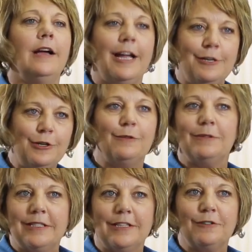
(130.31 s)
I knew it
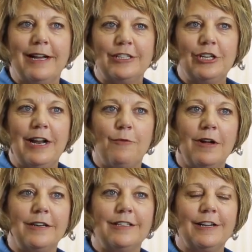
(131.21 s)
was the direction I
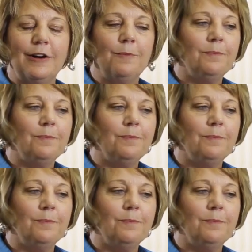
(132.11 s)
wanted to go.